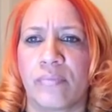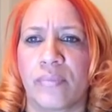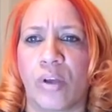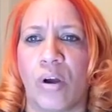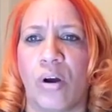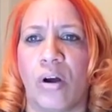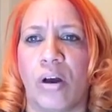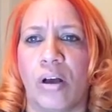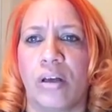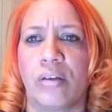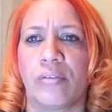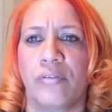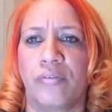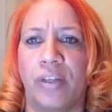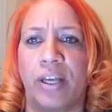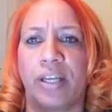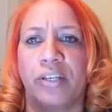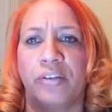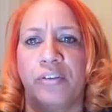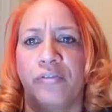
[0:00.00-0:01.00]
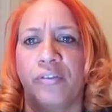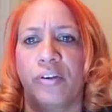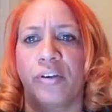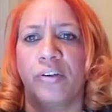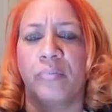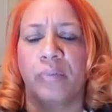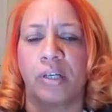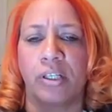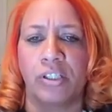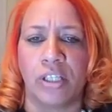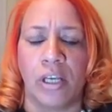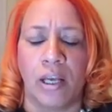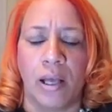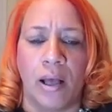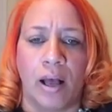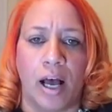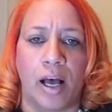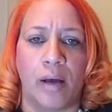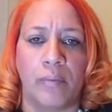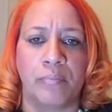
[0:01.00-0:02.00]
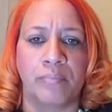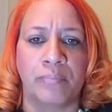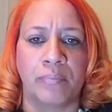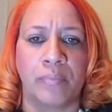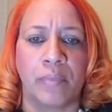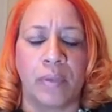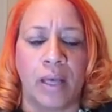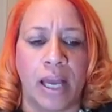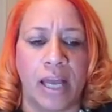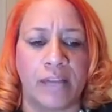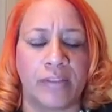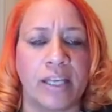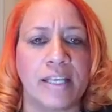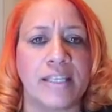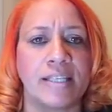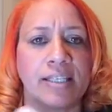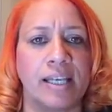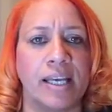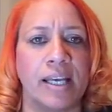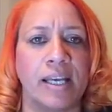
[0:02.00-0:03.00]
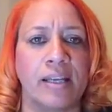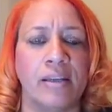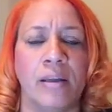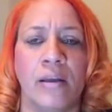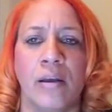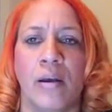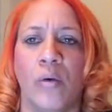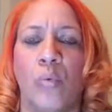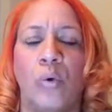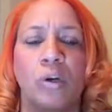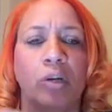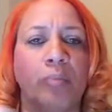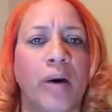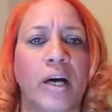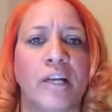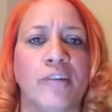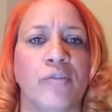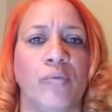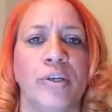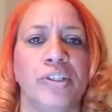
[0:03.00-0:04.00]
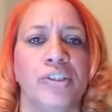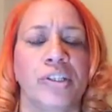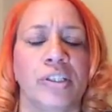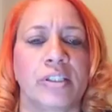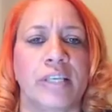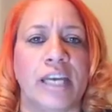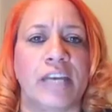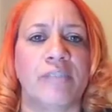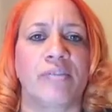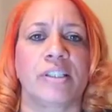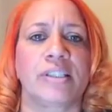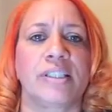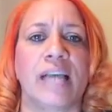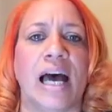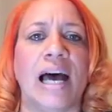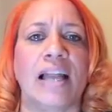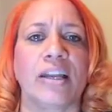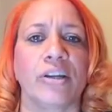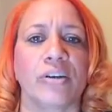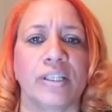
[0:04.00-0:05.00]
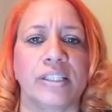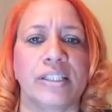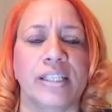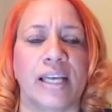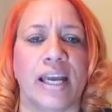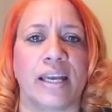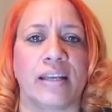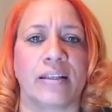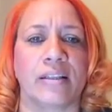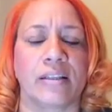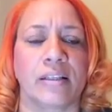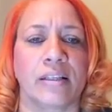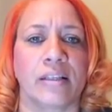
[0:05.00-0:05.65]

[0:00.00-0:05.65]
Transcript: Oh, thank you very much. And they said, what about if we just gave $1 a day?